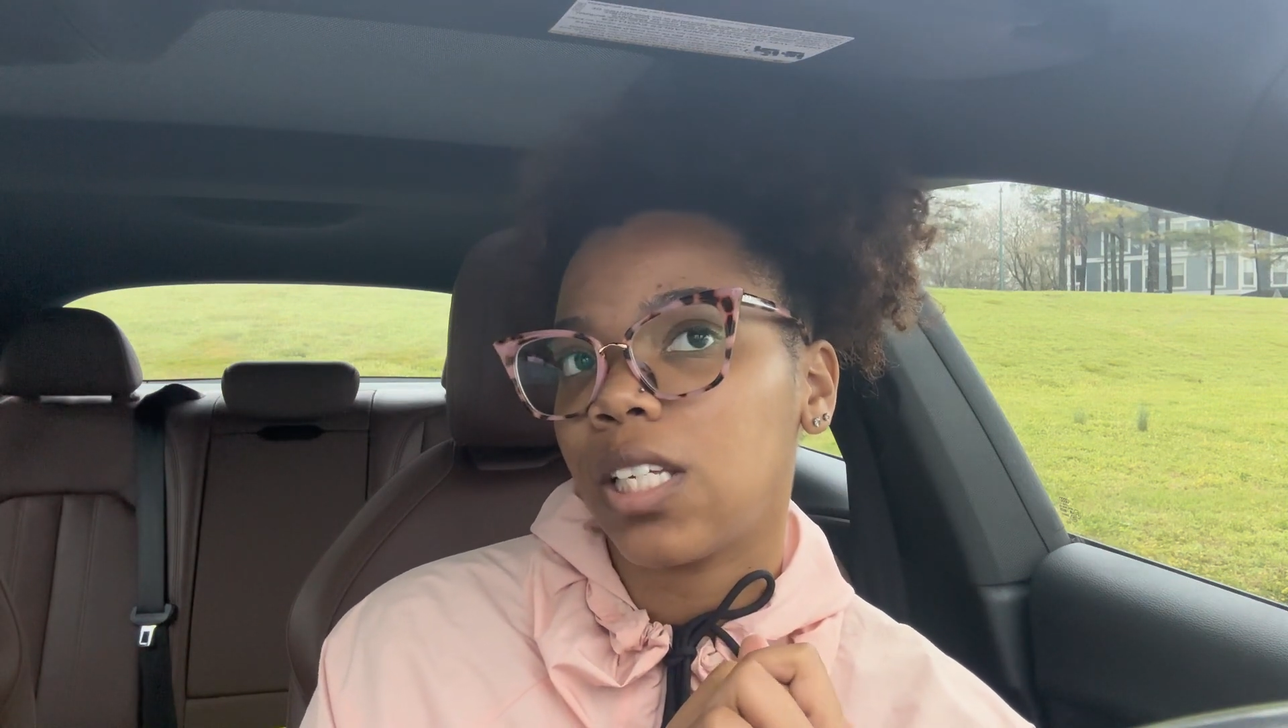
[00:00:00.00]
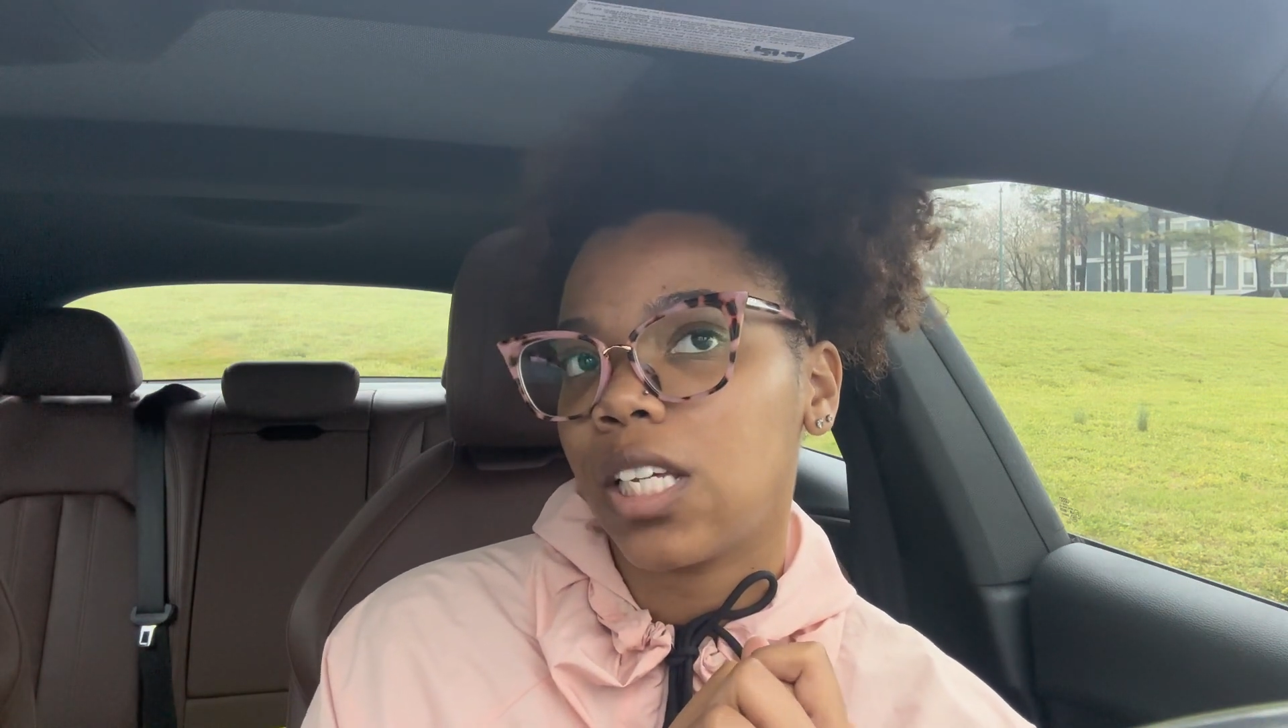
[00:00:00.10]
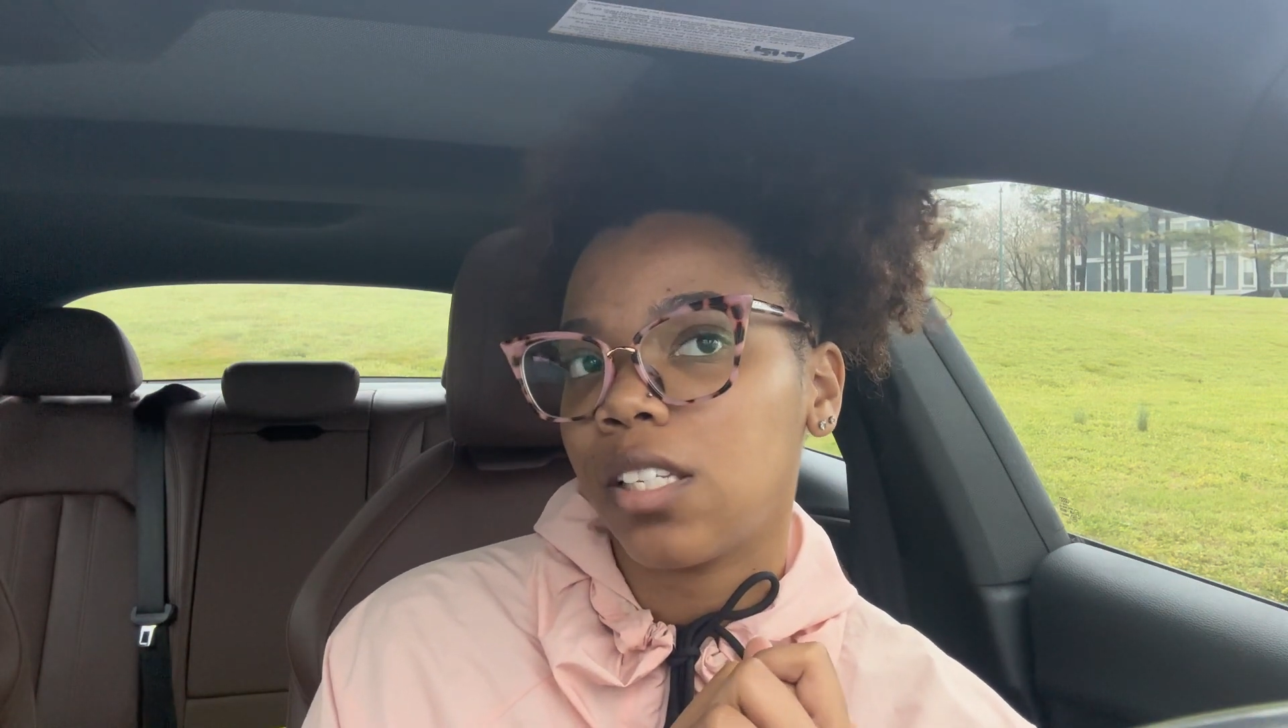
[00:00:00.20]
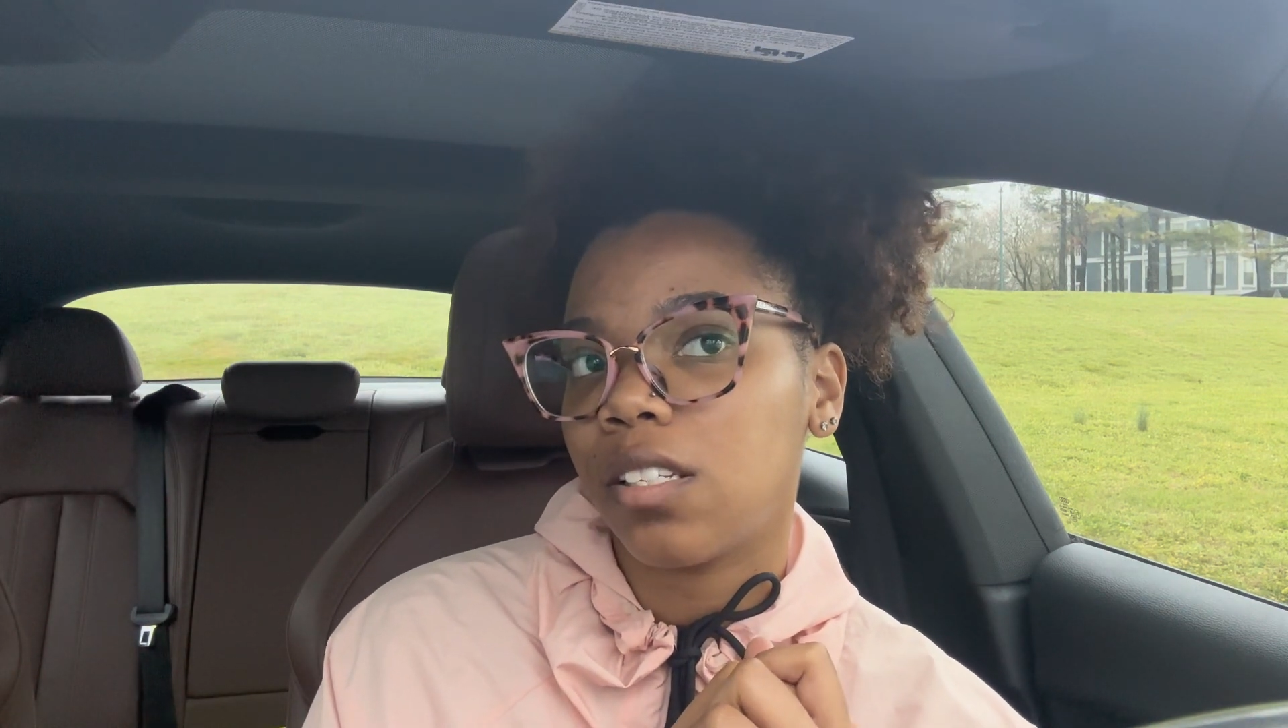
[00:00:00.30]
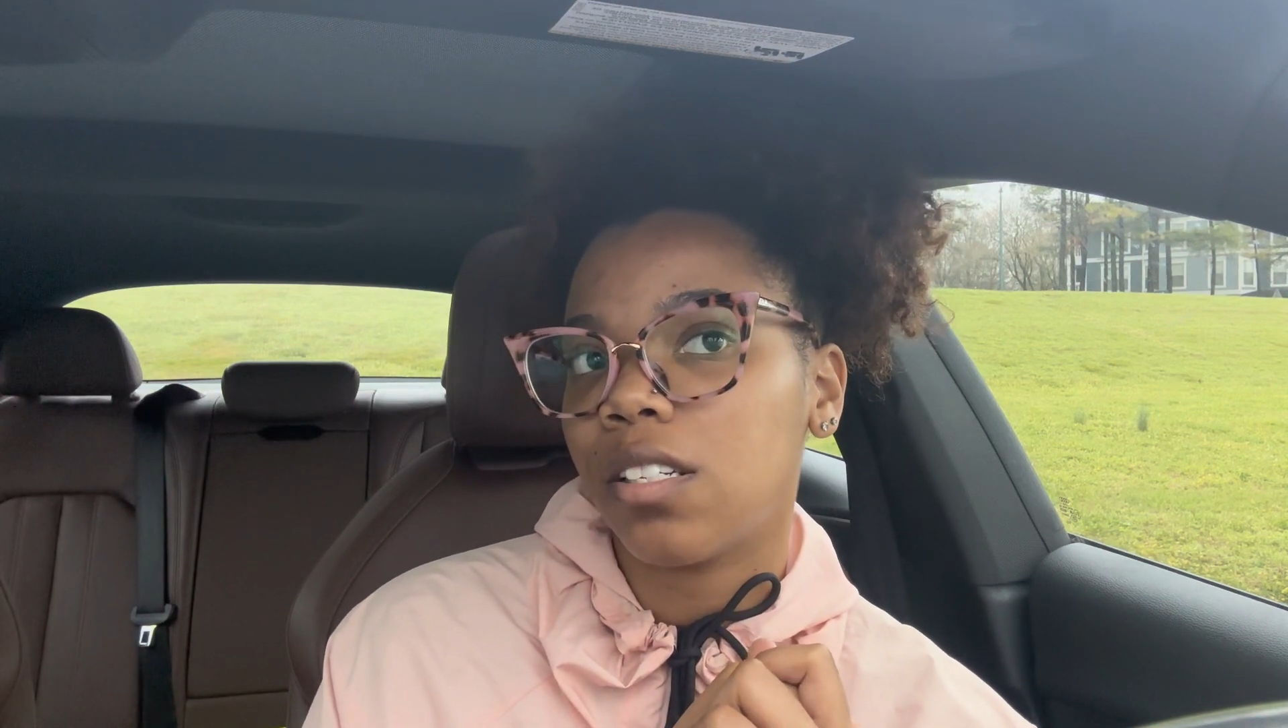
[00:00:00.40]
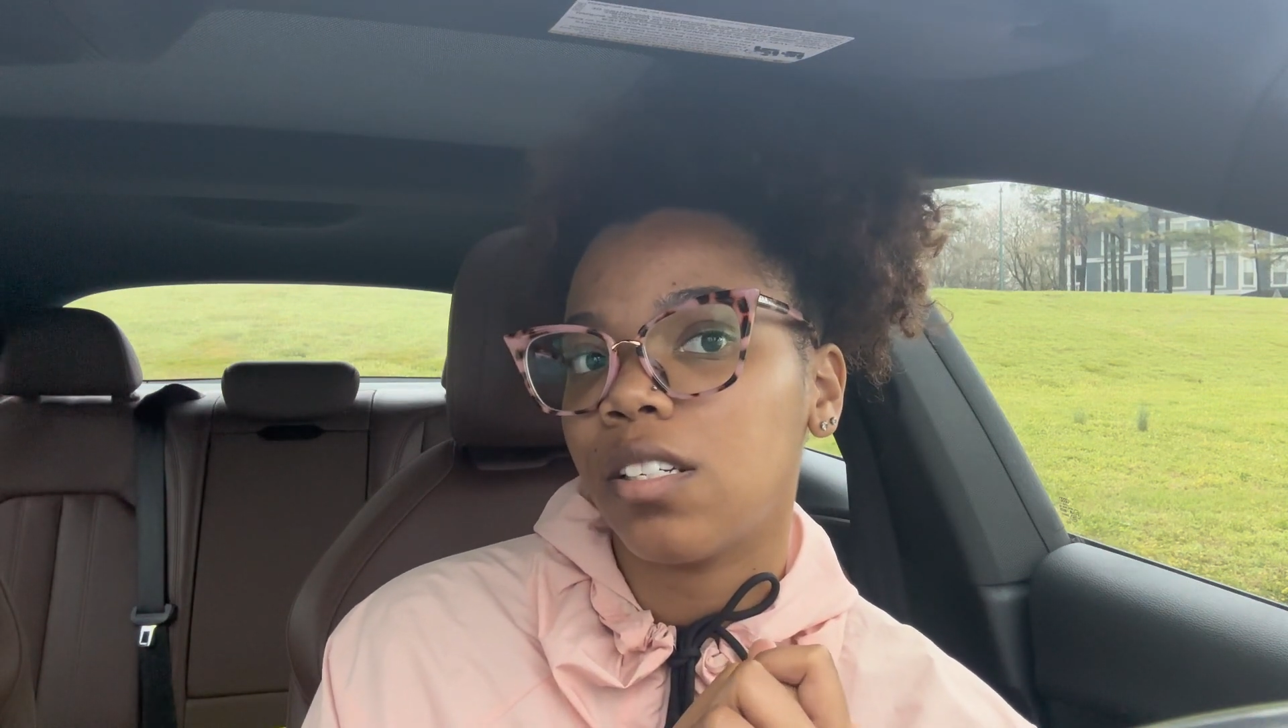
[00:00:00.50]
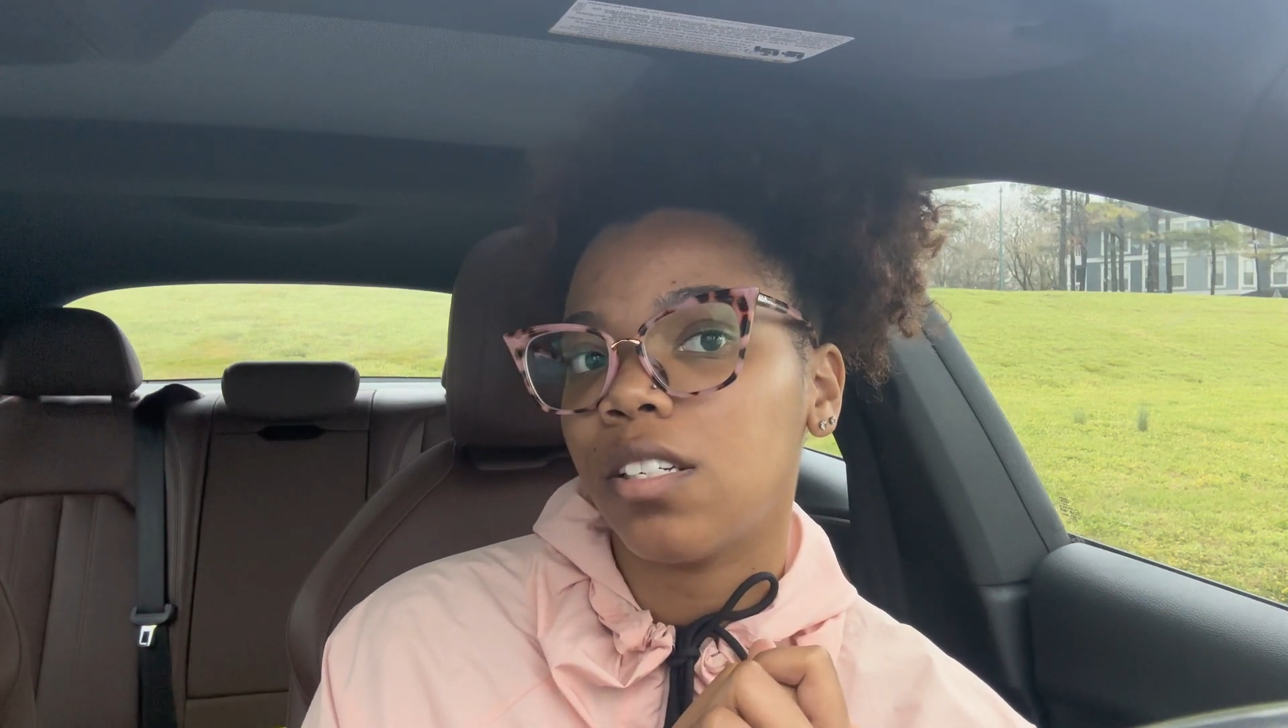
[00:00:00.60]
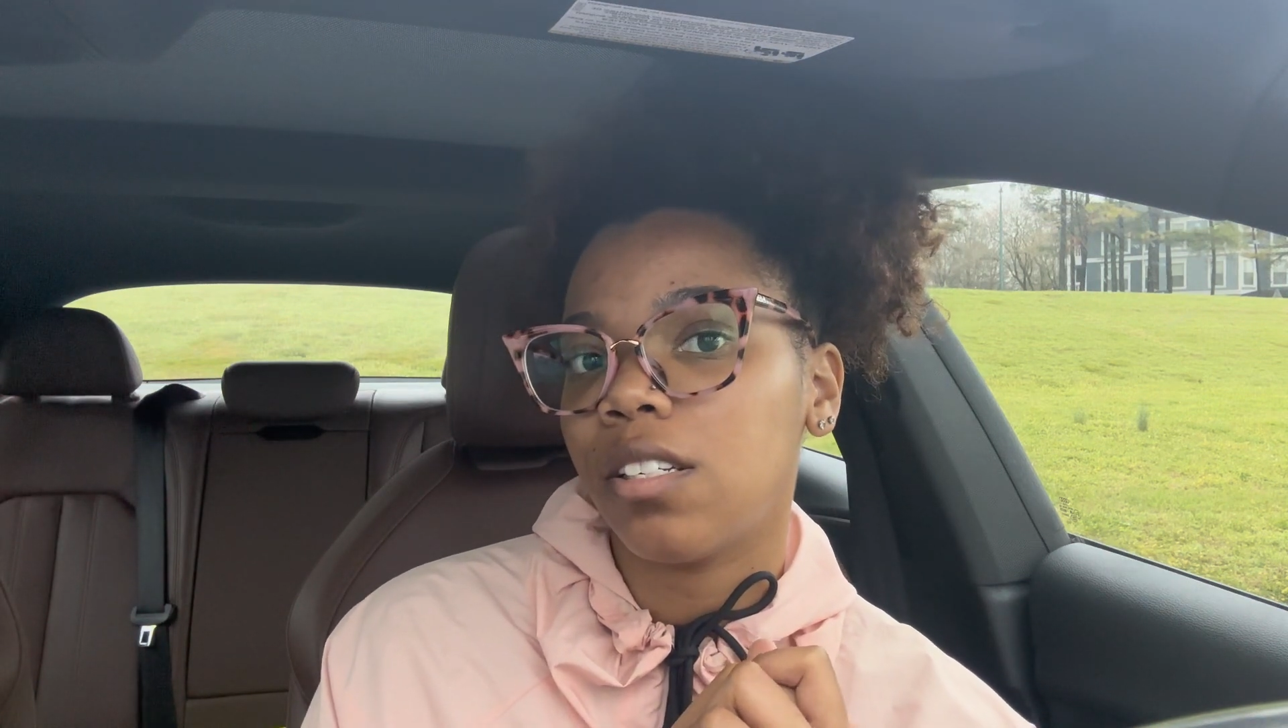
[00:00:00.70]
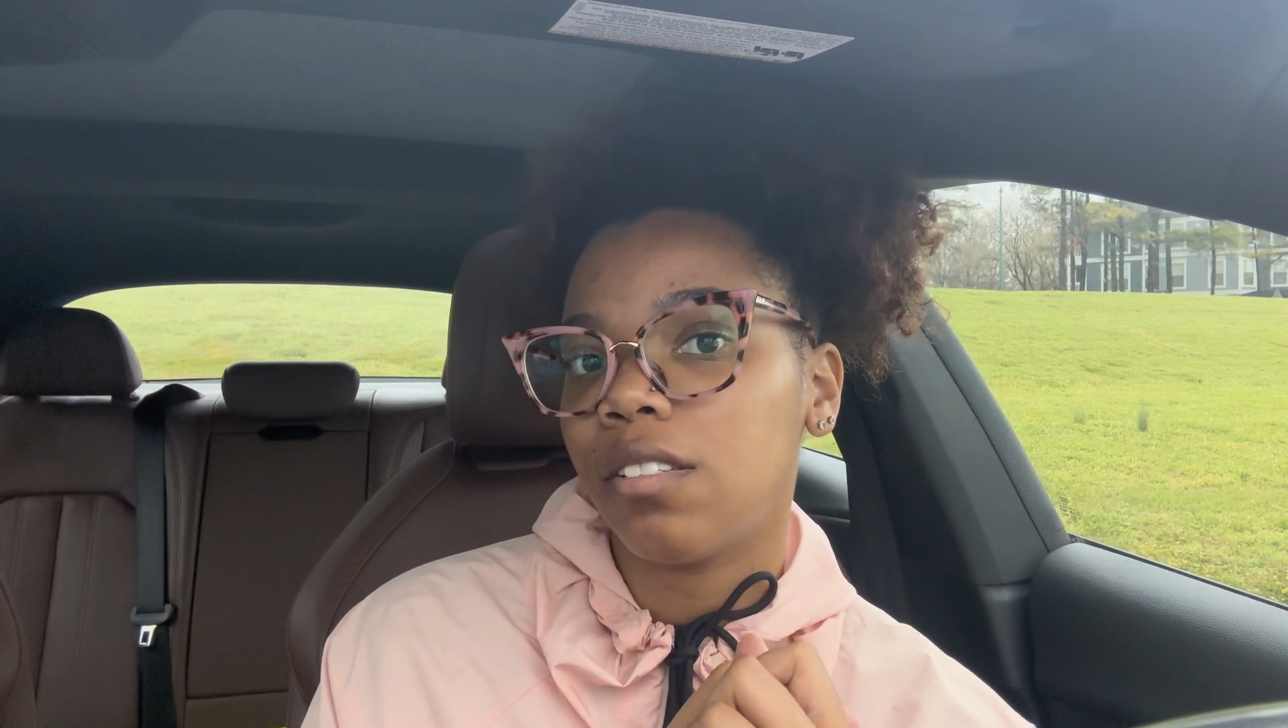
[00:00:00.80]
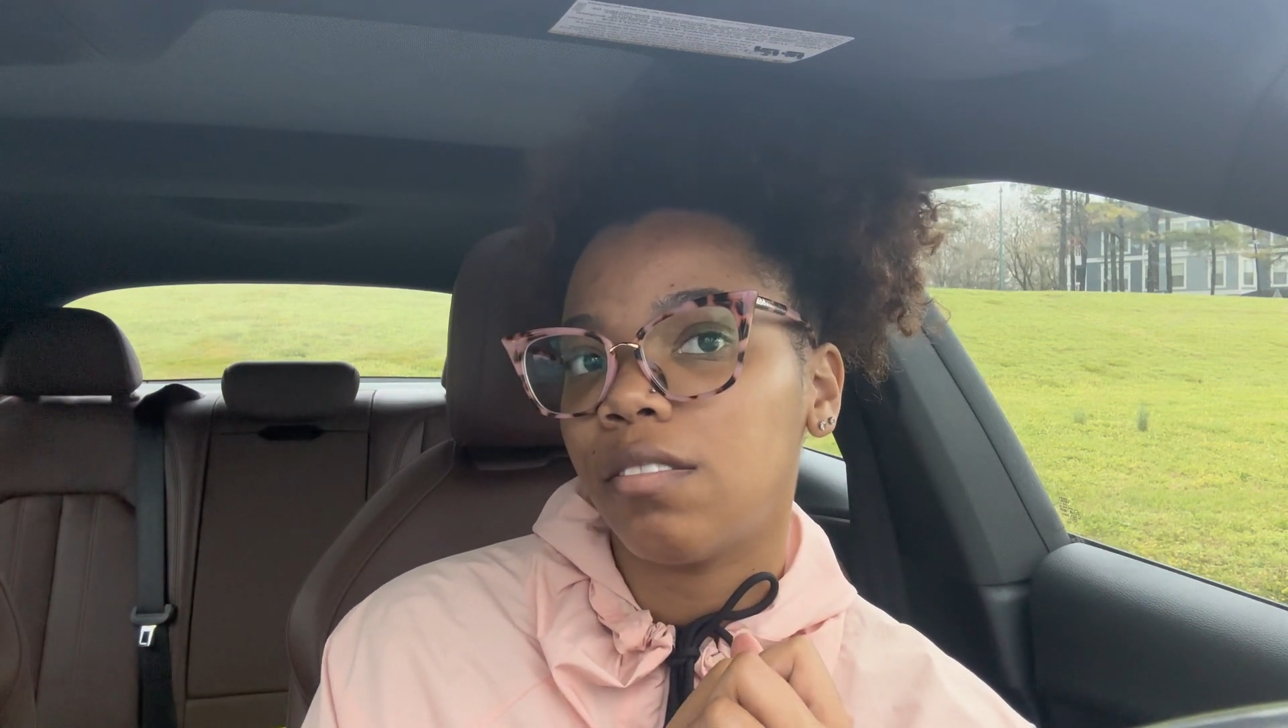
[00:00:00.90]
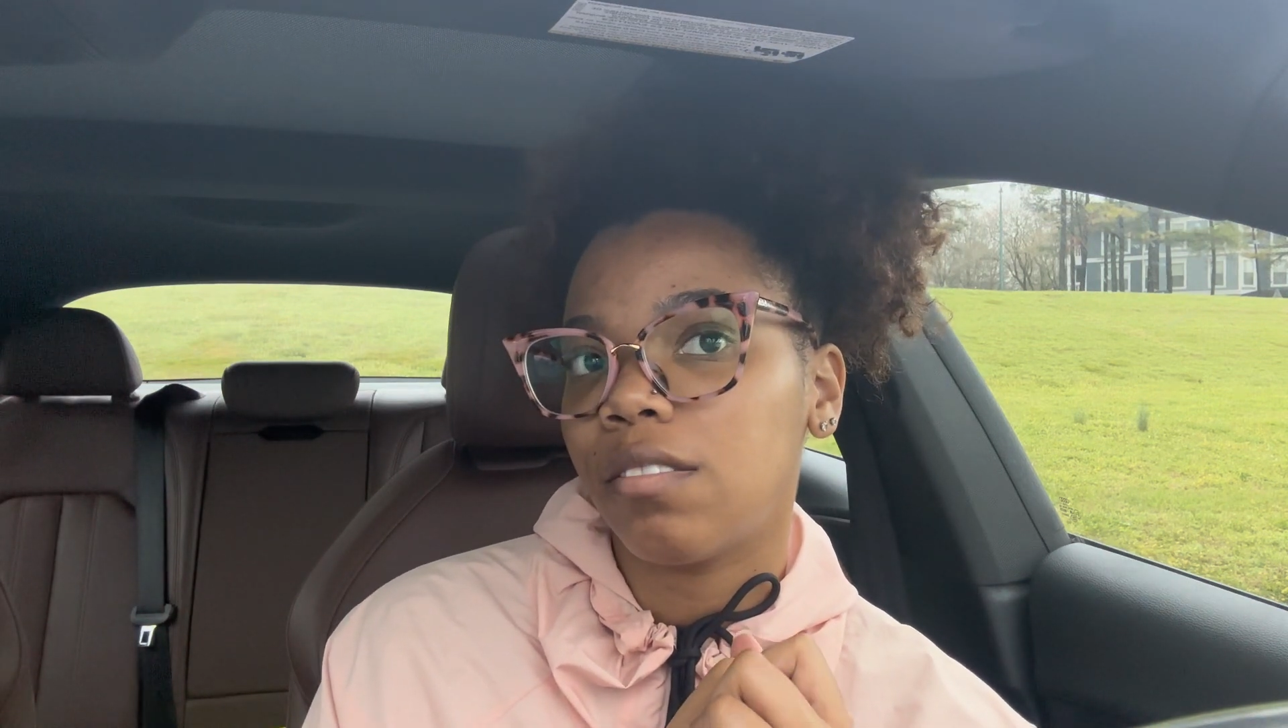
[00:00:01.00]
Is good.